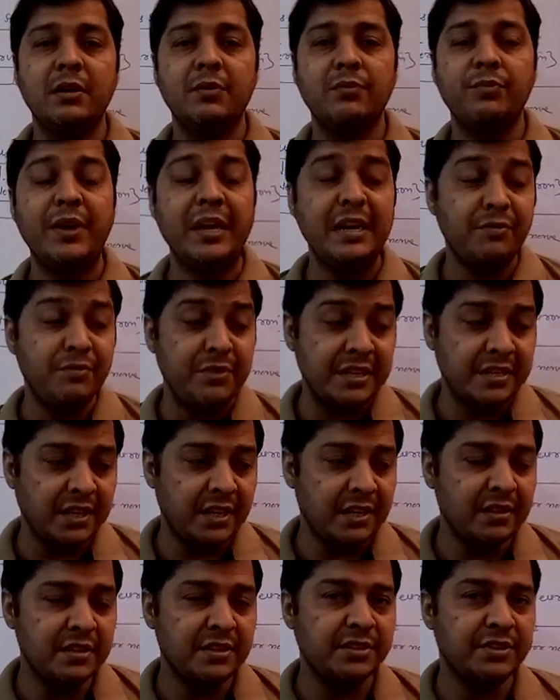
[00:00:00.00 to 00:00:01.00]
When we
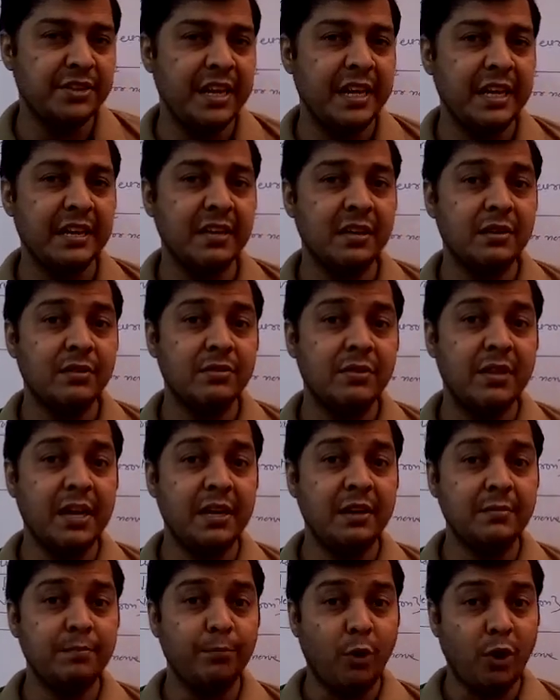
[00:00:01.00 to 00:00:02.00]
see the snake,
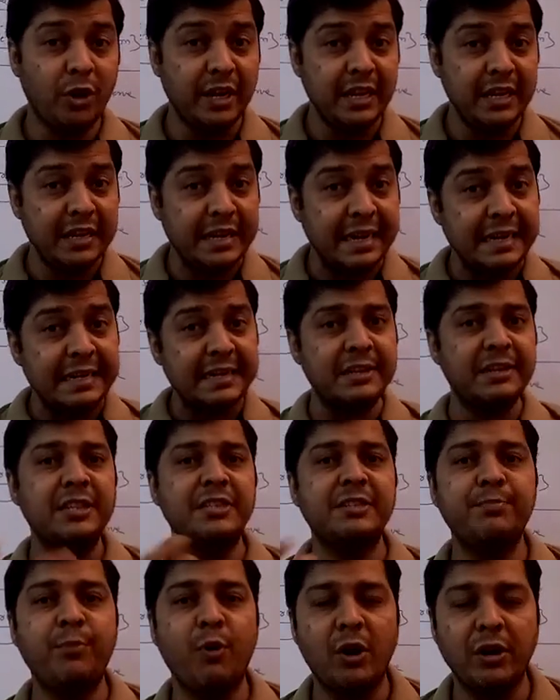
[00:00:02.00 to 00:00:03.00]
then body get
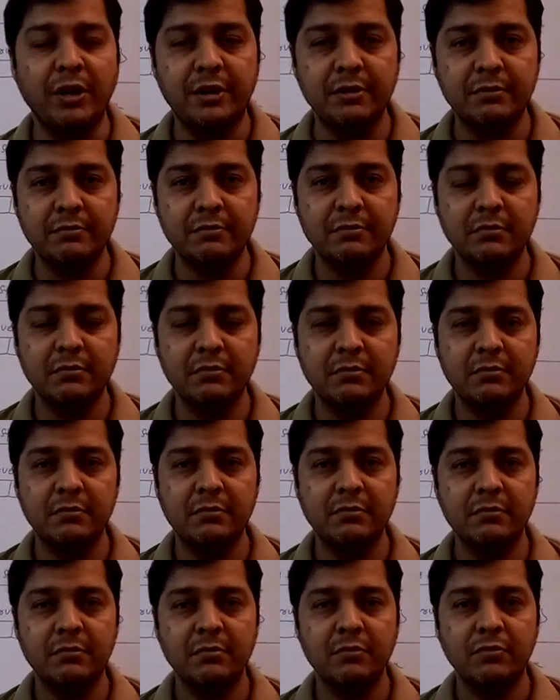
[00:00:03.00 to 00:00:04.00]
respond.
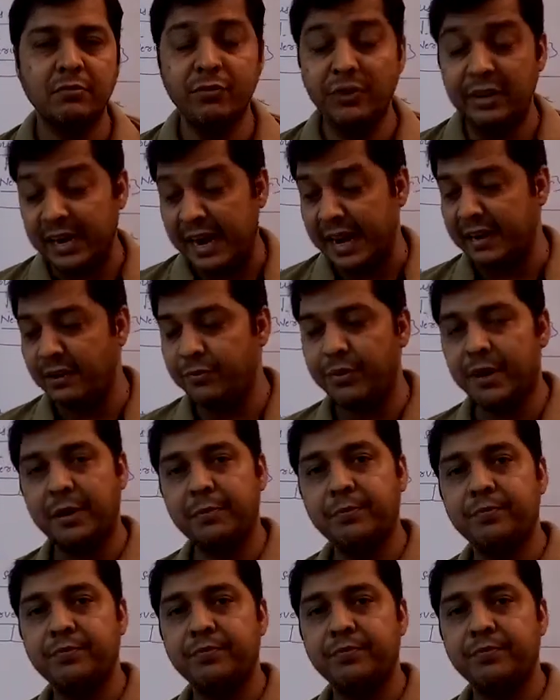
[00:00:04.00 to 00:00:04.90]
We ran away.